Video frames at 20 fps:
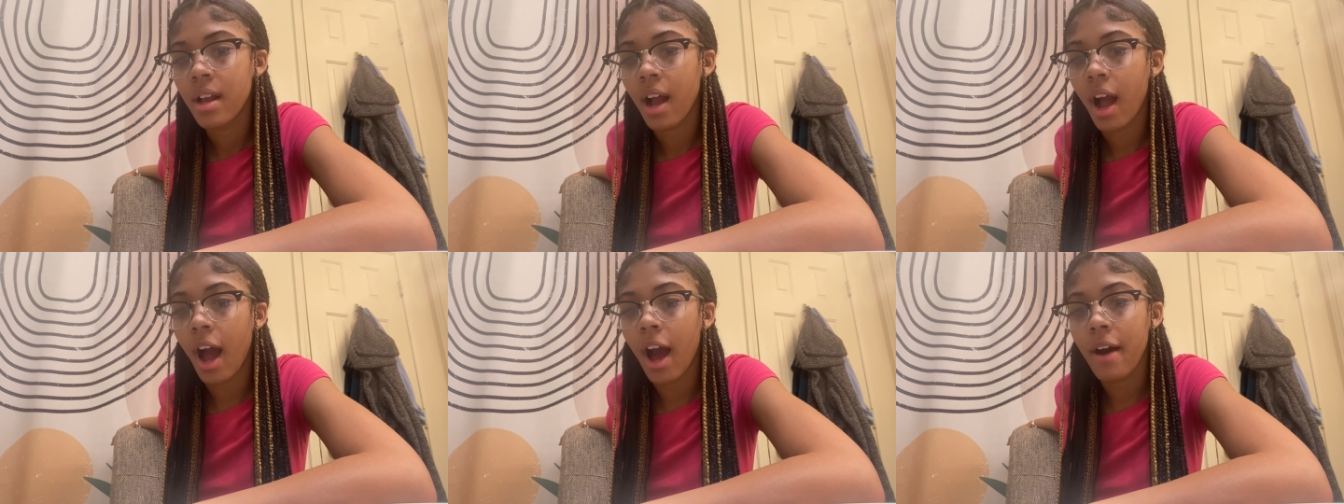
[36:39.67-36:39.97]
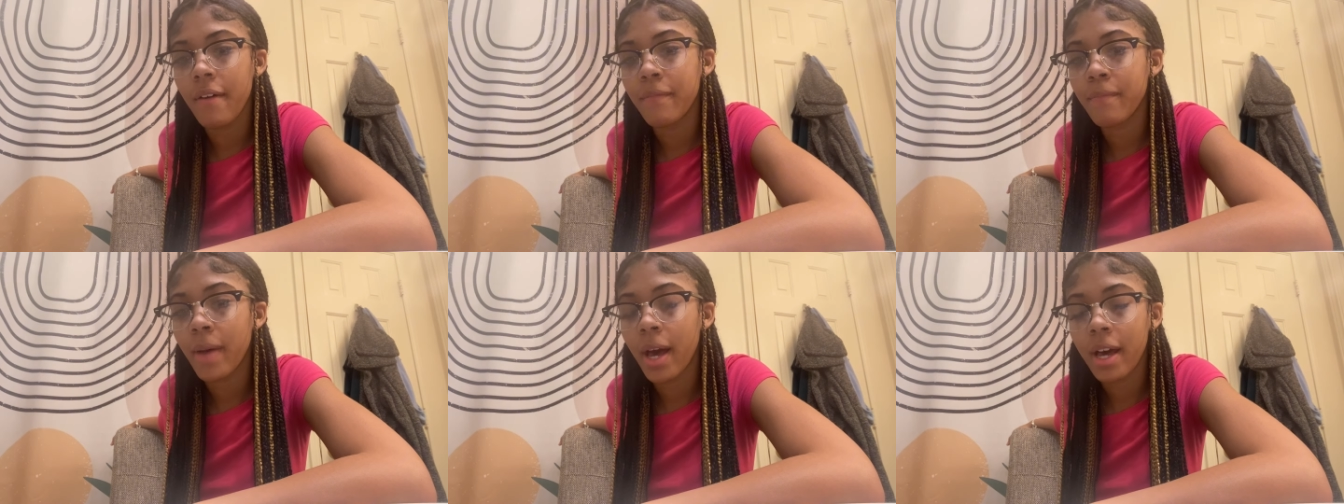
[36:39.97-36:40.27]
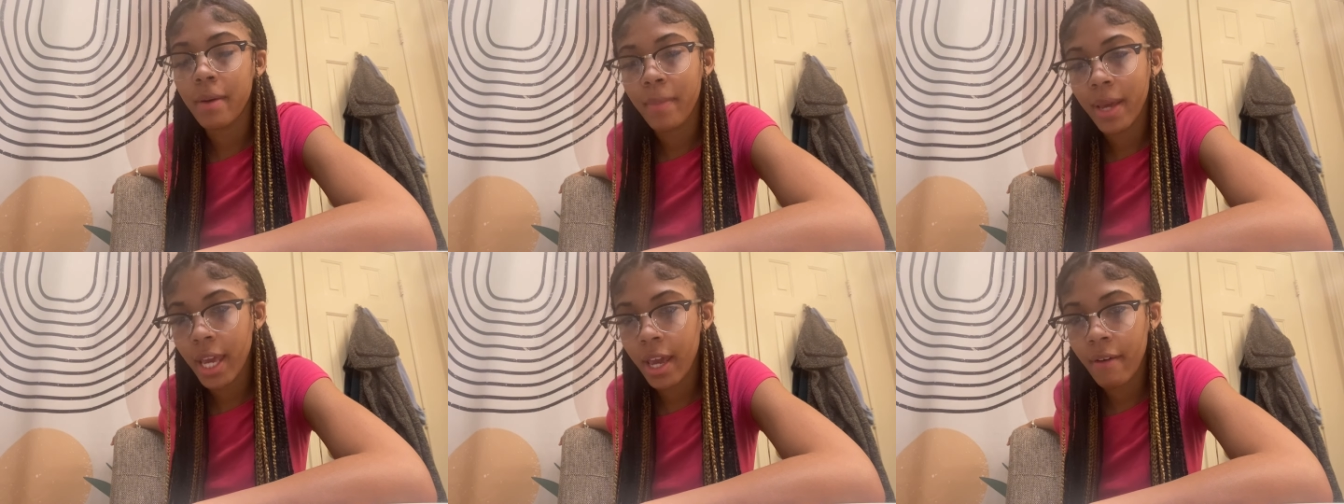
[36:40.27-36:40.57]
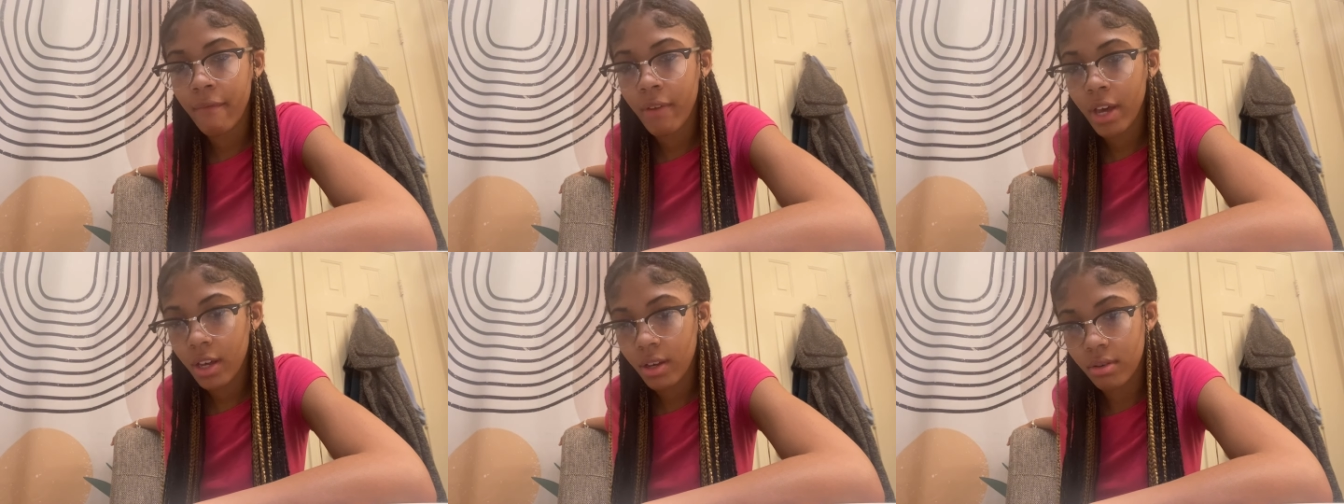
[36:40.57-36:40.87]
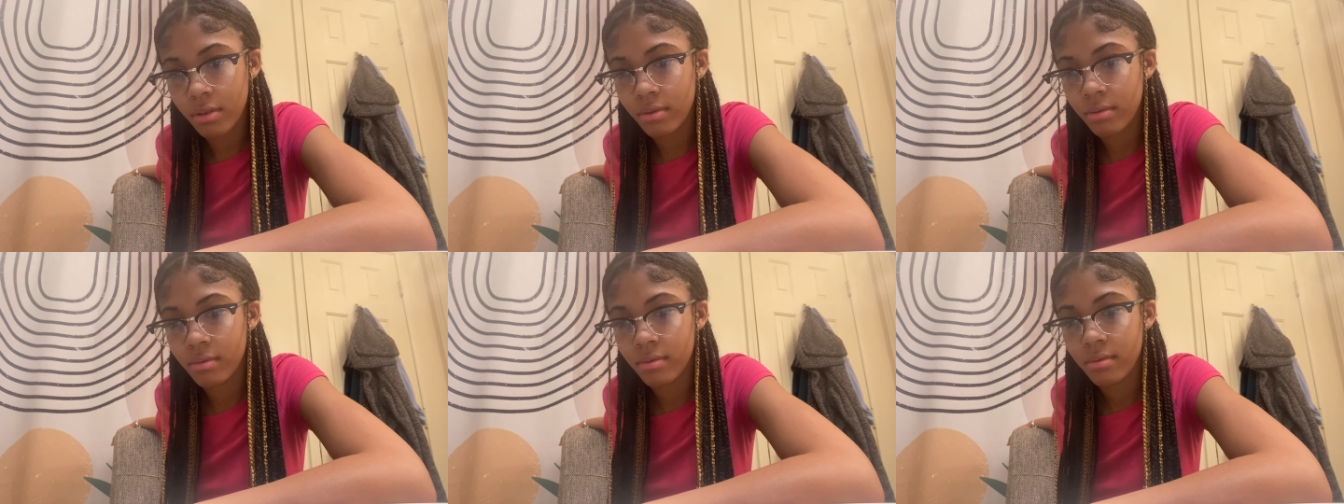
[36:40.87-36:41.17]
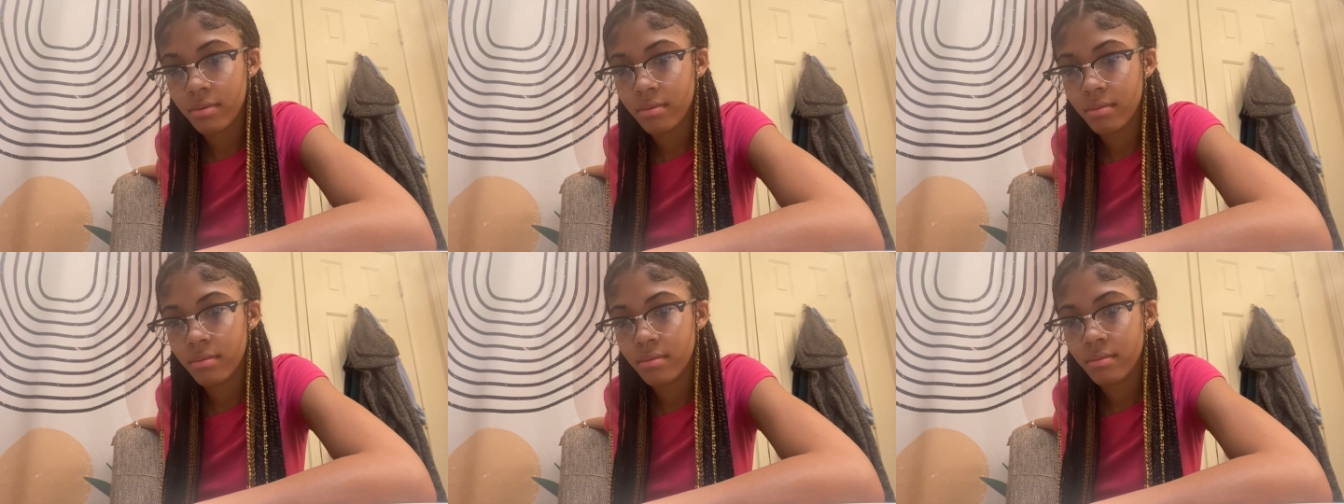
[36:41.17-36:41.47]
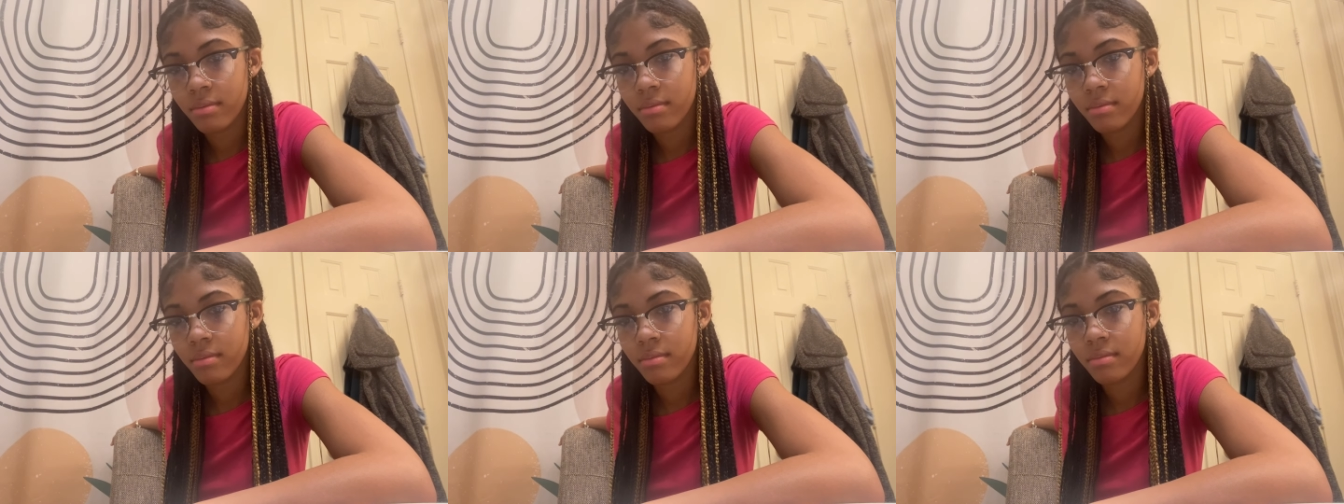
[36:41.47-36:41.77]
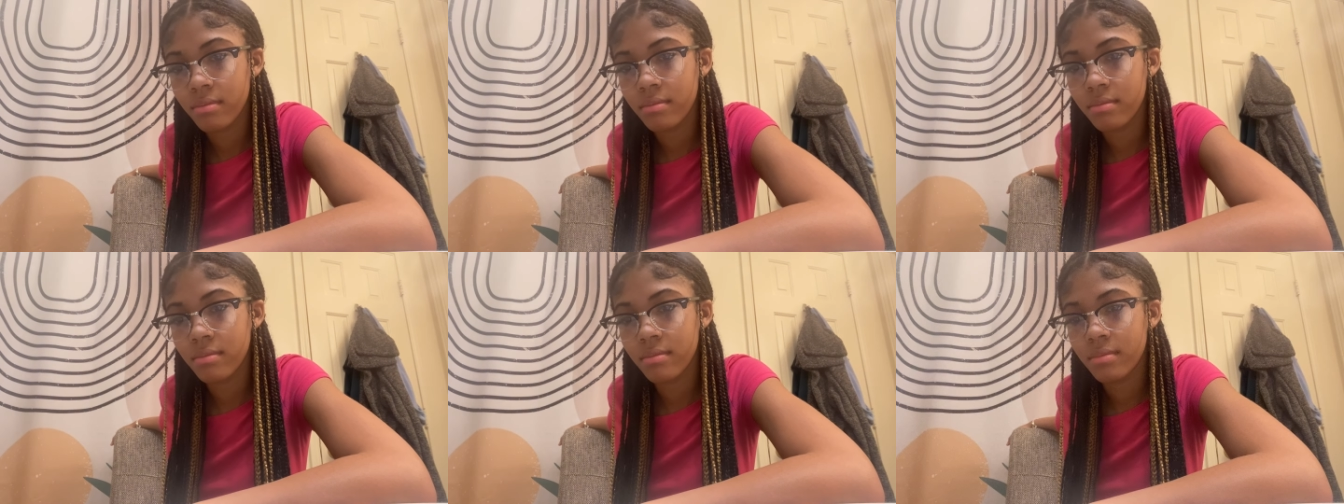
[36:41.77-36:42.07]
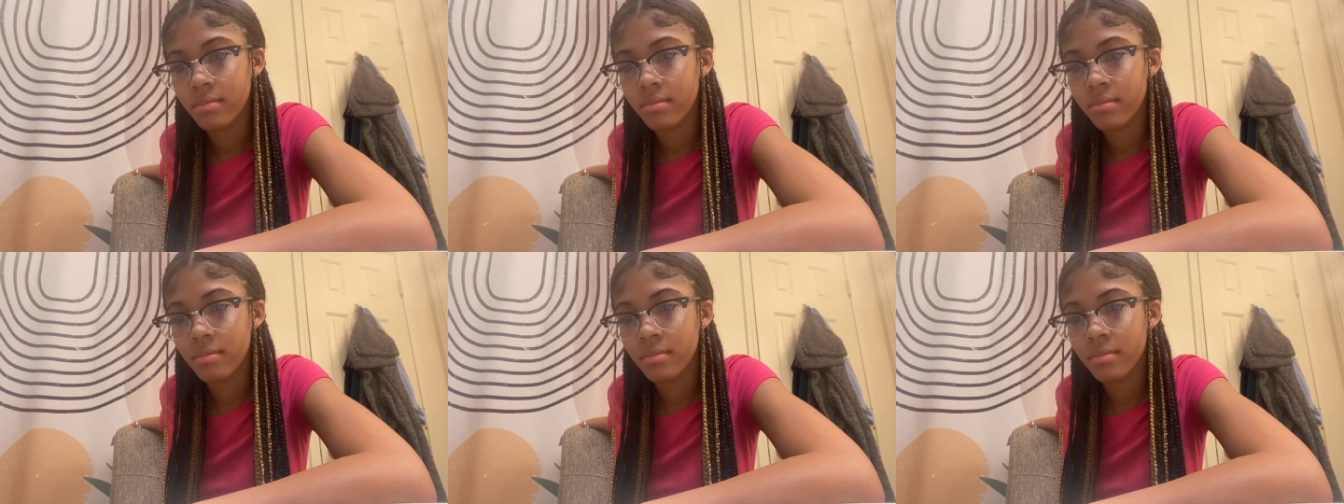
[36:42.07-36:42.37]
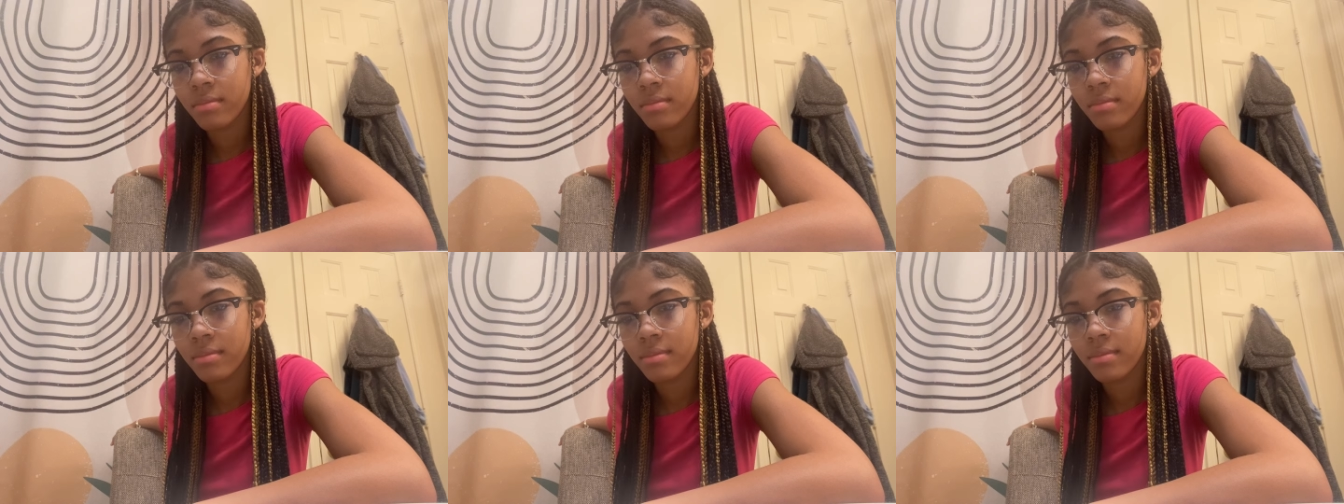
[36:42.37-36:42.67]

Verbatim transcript: Off my man phone. But you was like,